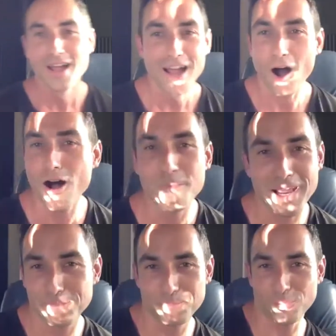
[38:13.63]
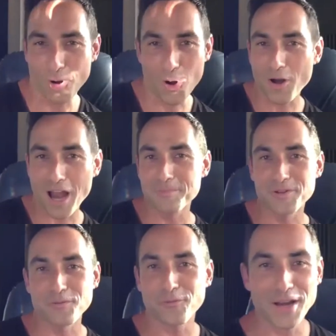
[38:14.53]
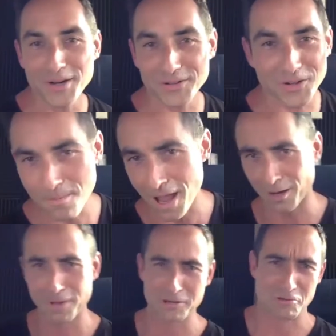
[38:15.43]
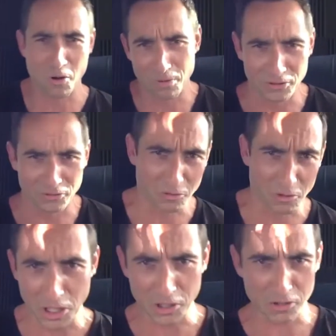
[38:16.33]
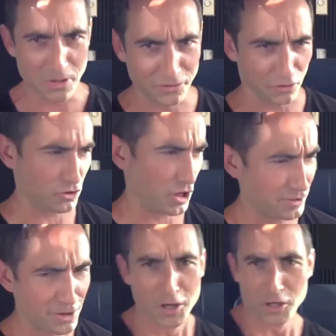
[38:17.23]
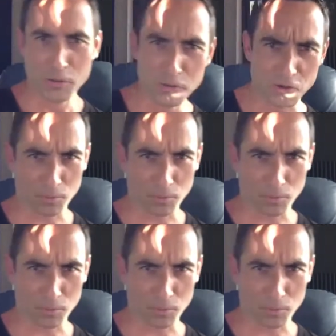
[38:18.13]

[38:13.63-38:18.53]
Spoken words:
All my programs and fears come back. I'm like, nobody's going to like your music, Shane. You just